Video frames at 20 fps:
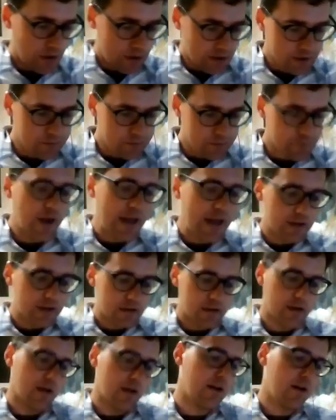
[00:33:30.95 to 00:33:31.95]

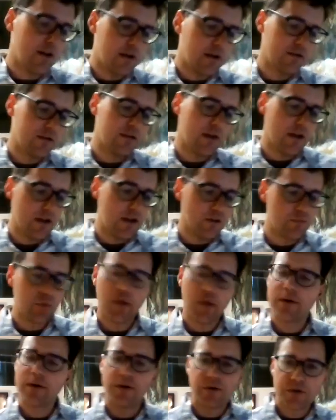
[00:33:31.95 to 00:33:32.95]
invite the
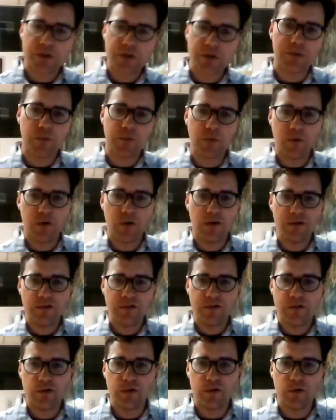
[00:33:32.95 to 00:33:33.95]
employee ownership
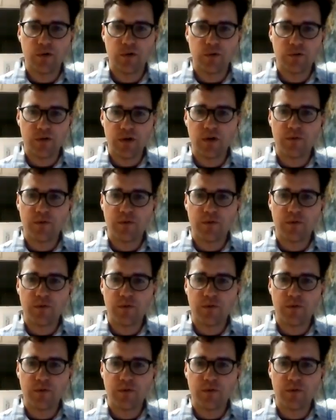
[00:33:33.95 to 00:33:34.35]
world to,